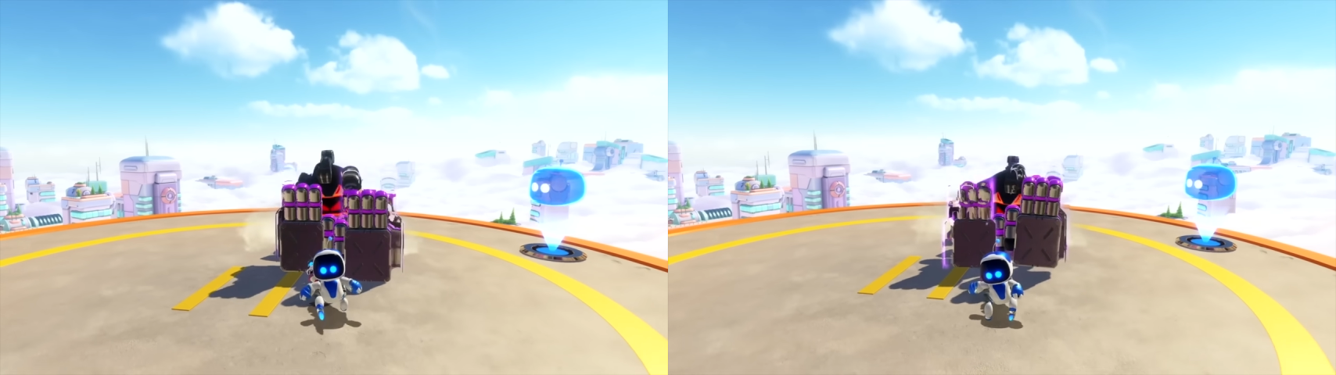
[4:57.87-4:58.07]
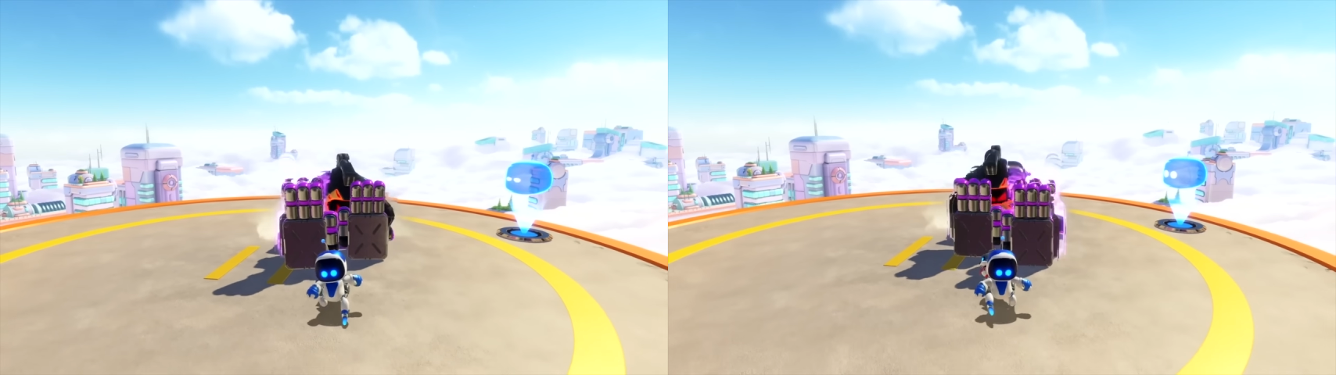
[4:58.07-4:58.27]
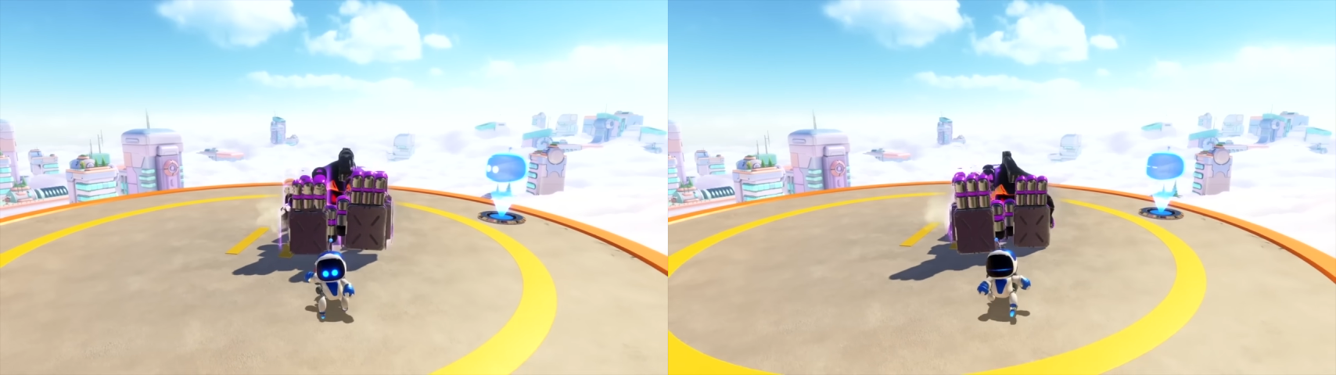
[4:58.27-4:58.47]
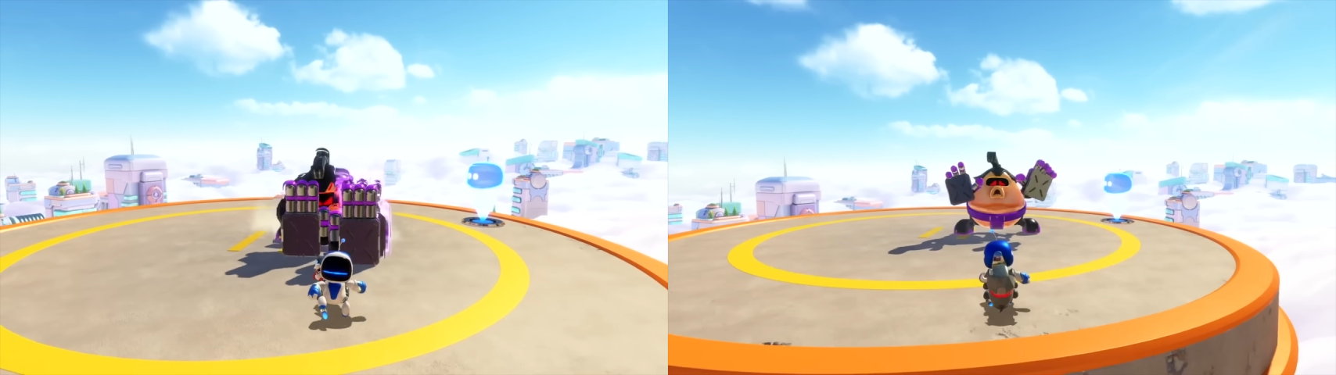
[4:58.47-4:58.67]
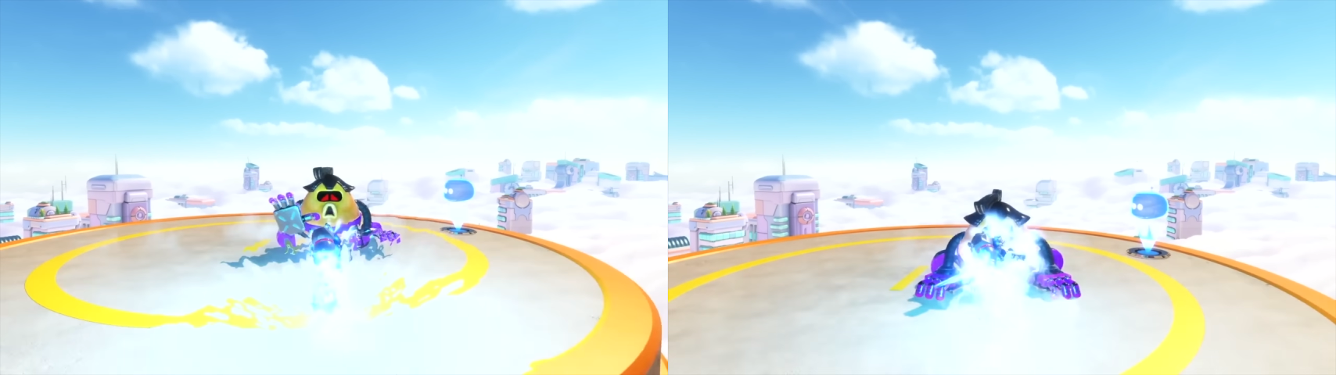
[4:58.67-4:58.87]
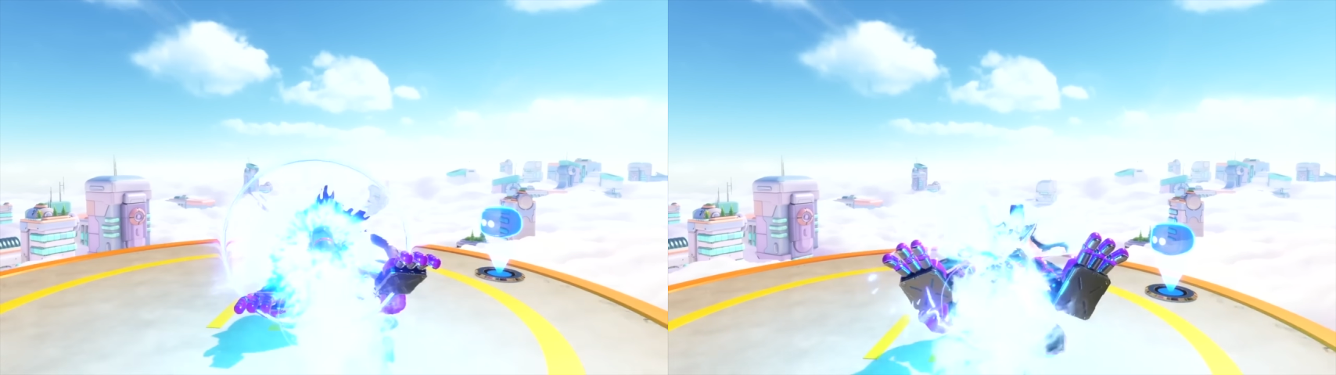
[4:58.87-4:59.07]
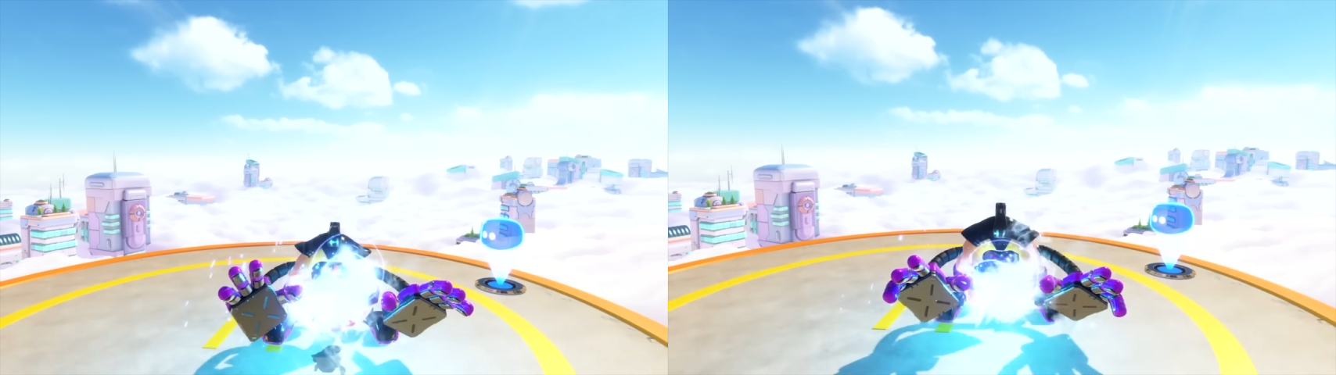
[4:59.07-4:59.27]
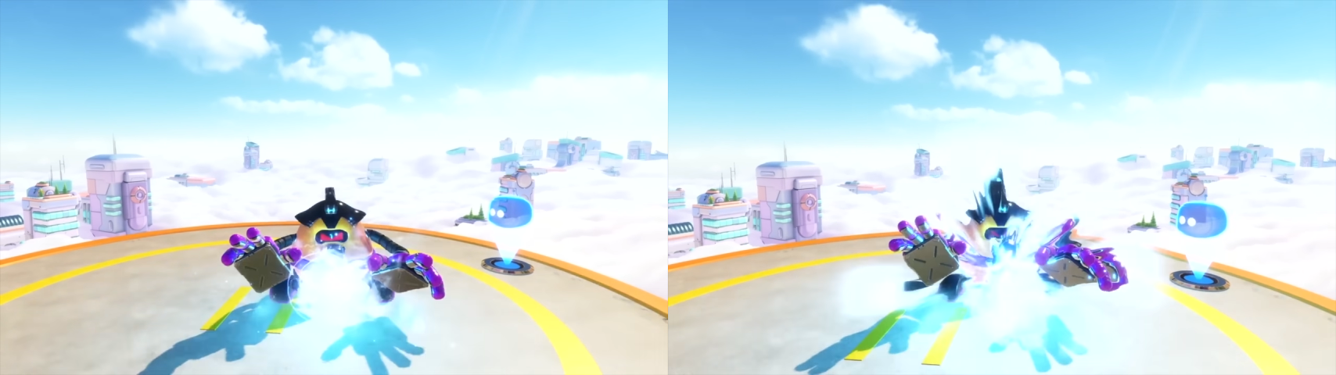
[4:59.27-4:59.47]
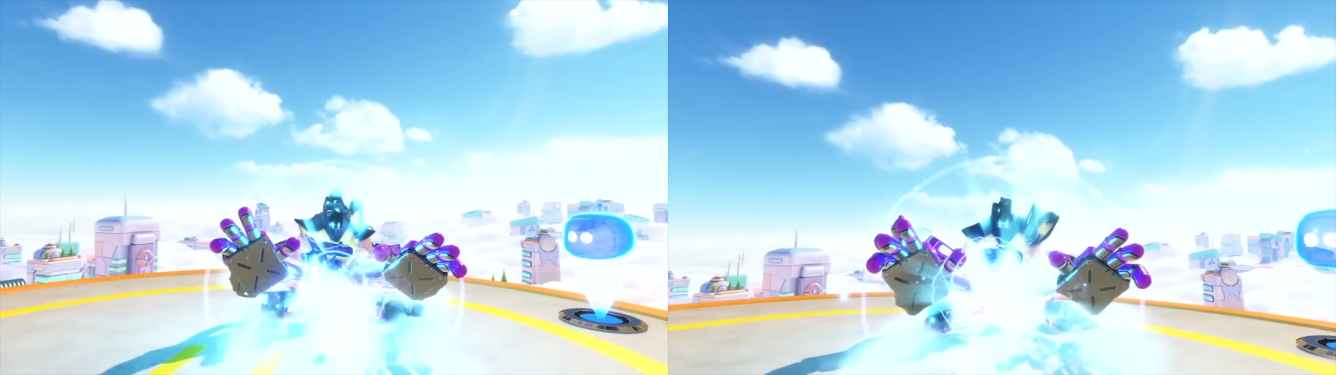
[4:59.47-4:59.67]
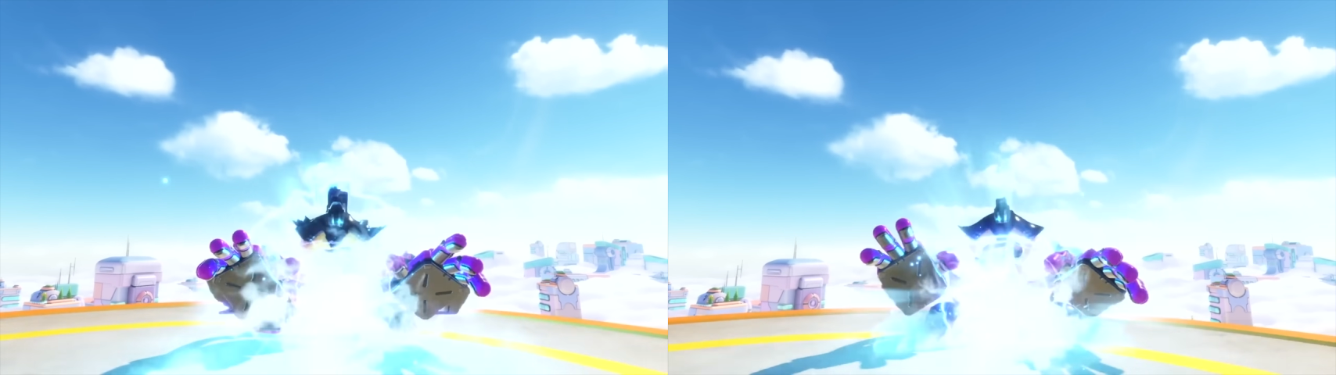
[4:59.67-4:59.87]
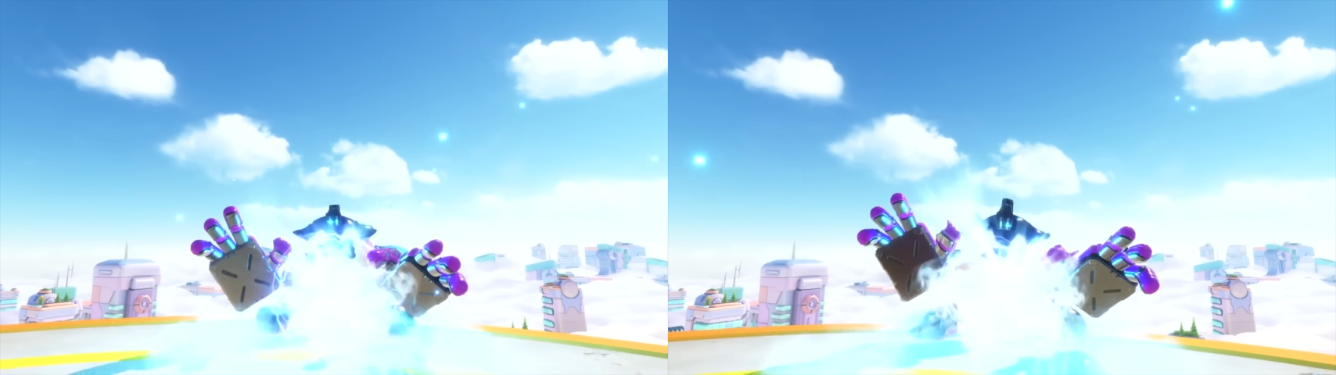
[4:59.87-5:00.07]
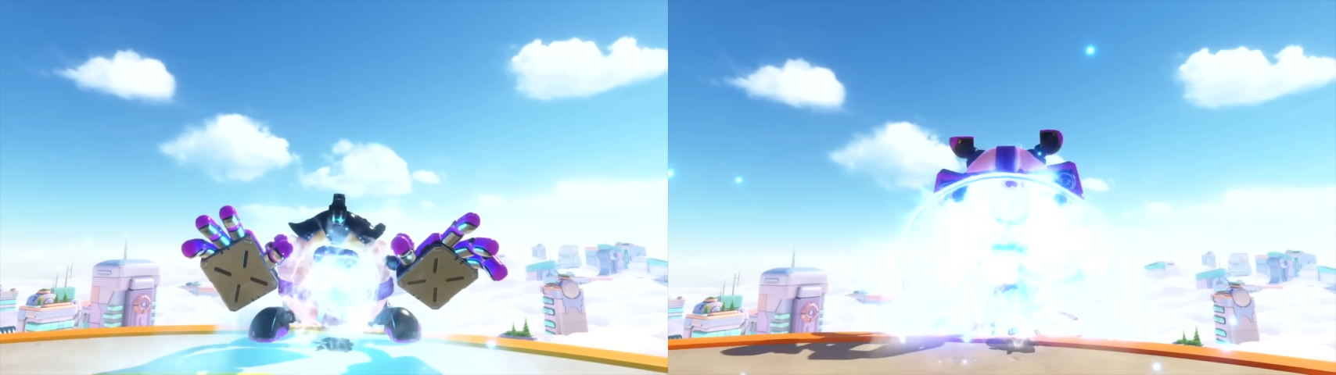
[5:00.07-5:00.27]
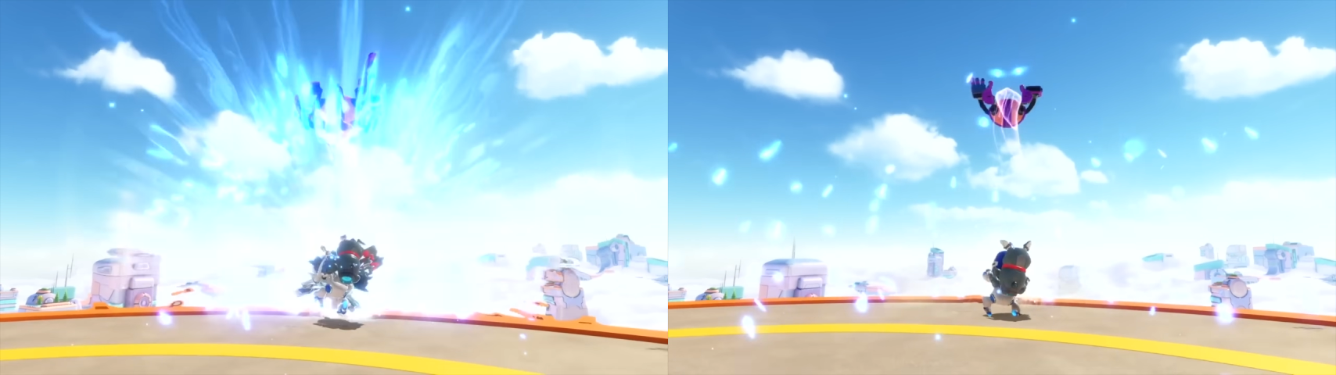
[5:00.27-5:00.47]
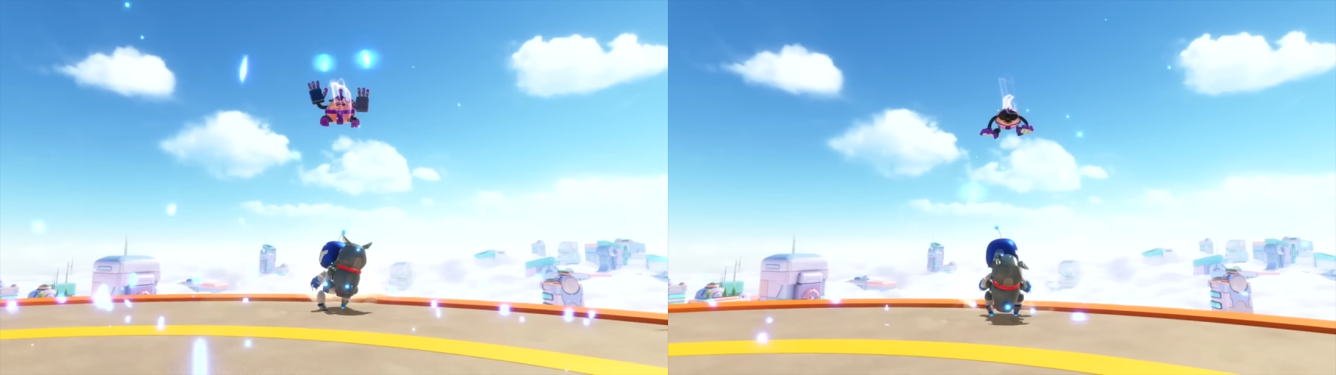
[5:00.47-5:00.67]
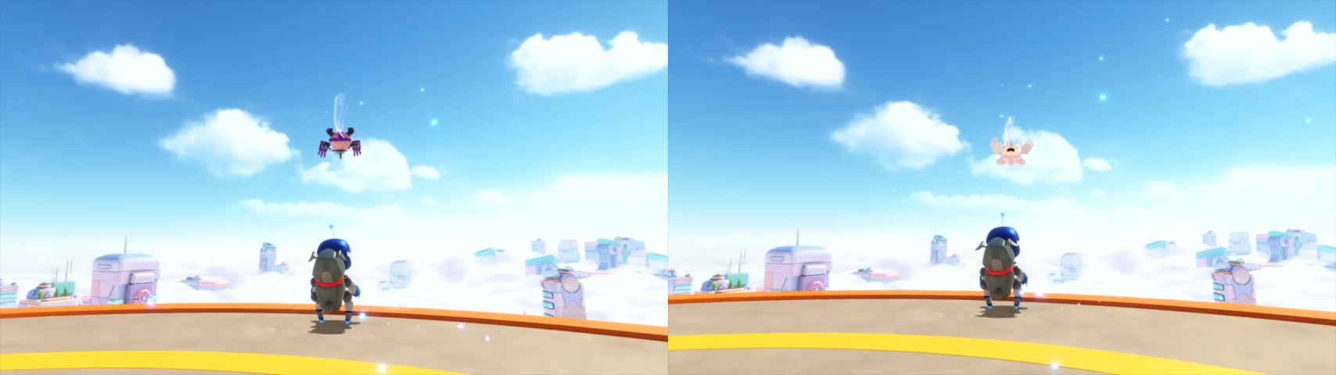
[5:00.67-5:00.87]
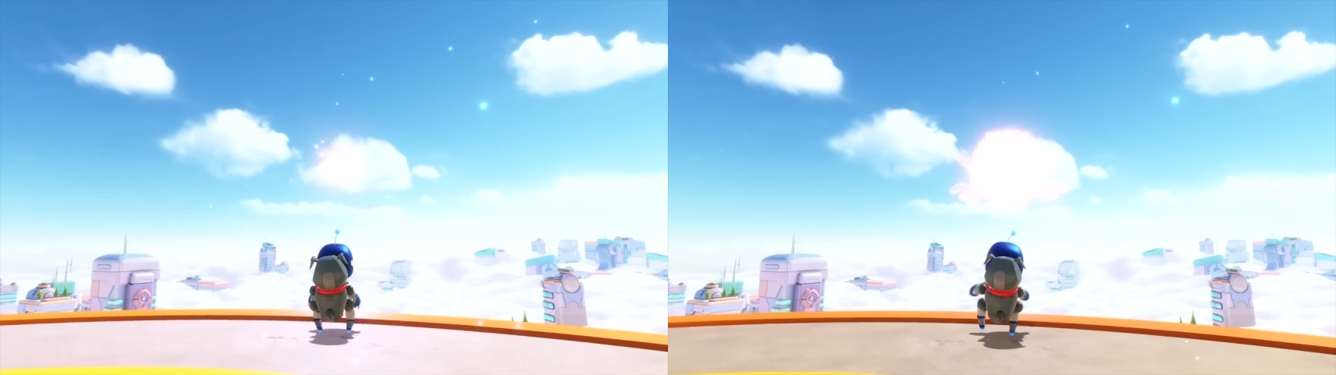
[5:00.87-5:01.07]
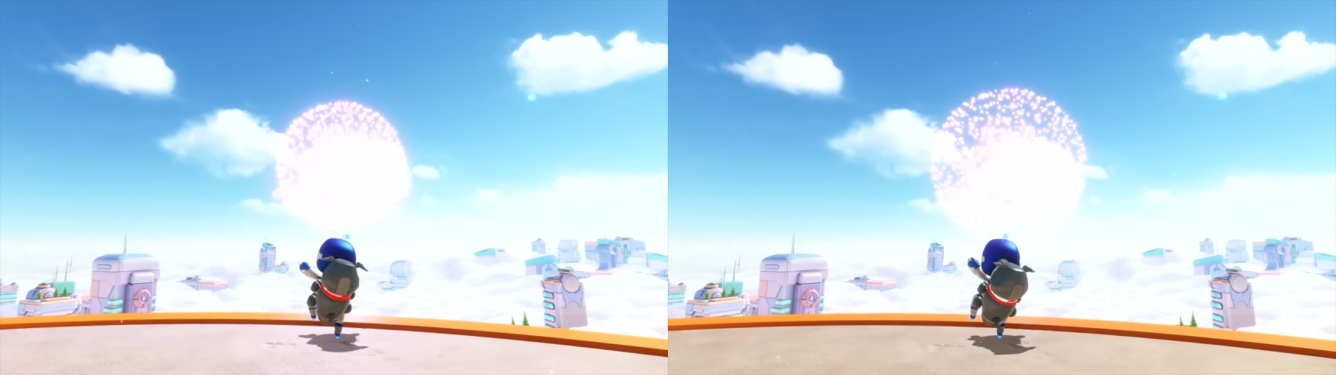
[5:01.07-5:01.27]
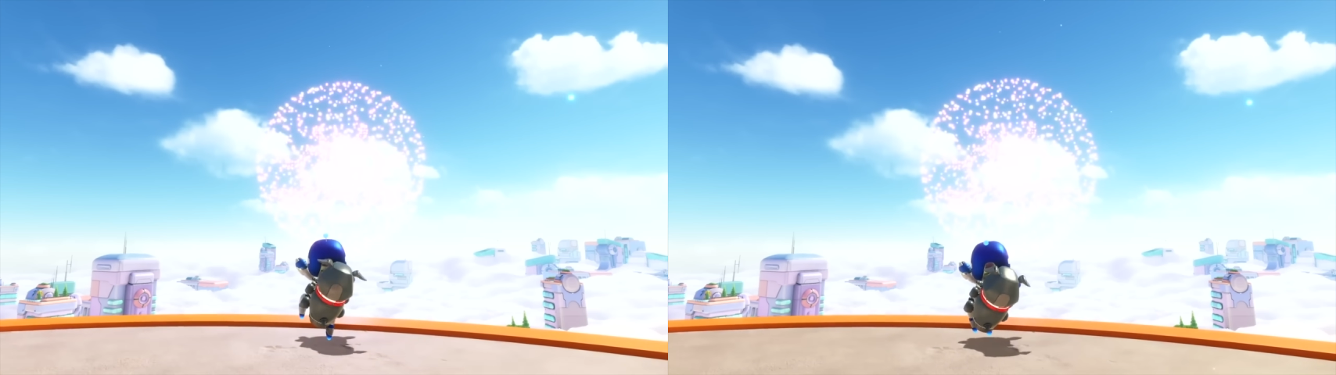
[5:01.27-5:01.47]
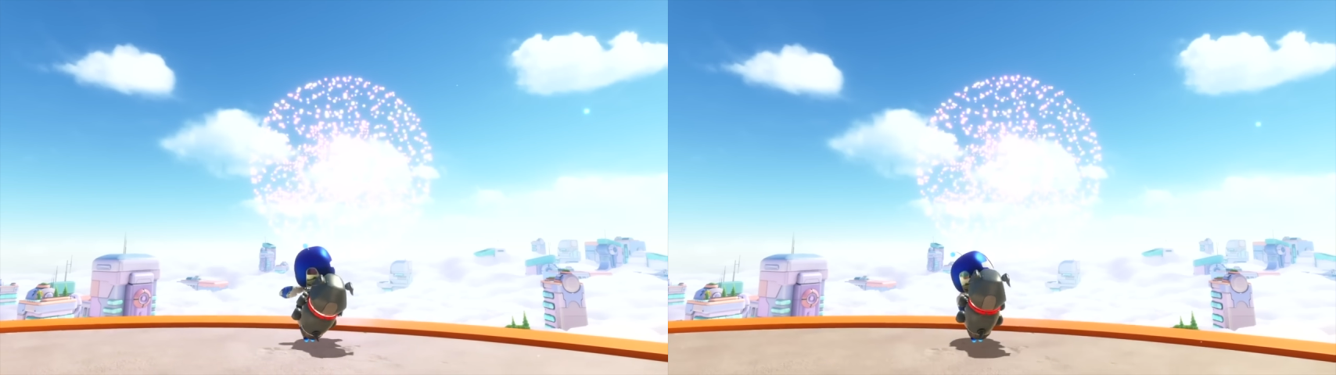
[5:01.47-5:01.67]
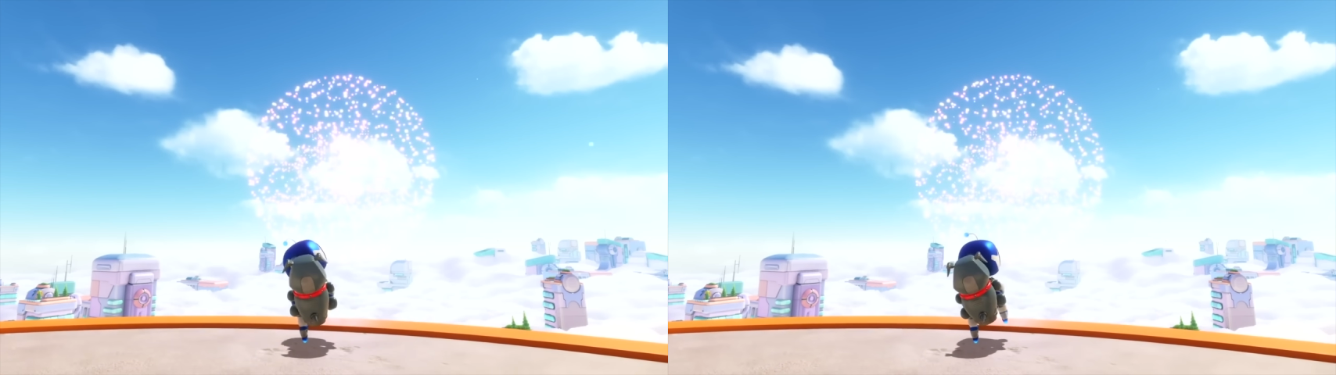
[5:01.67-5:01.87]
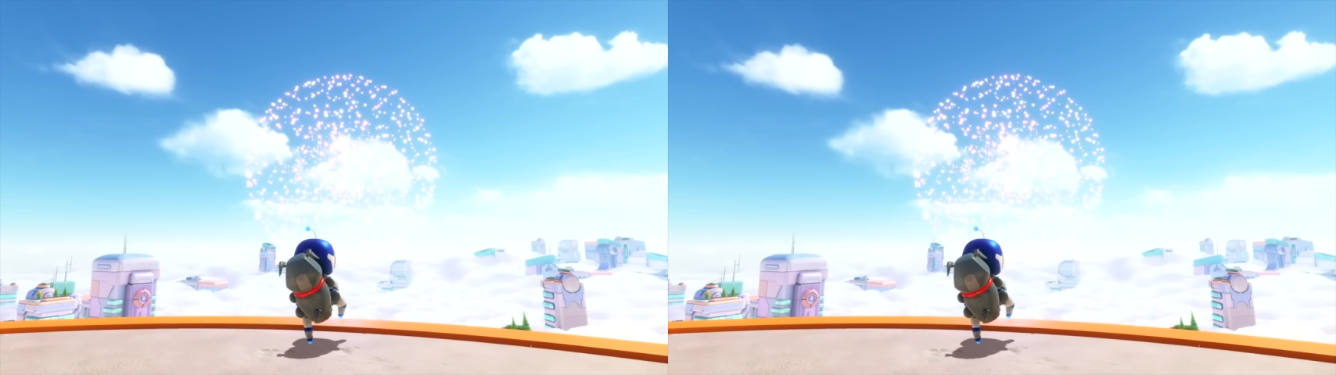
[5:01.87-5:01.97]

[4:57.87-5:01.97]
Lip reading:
No face is visible, so there are no lips to read.